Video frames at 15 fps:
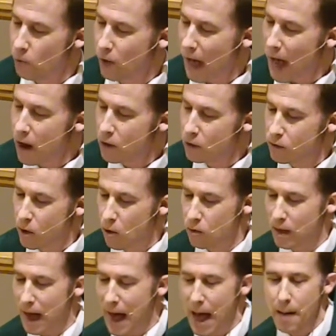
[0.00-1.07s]
for how
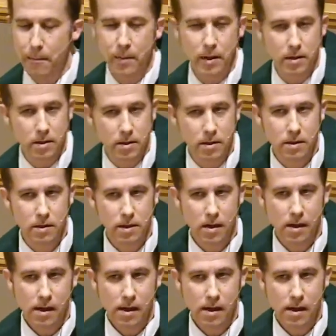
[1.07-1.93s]
growth happens.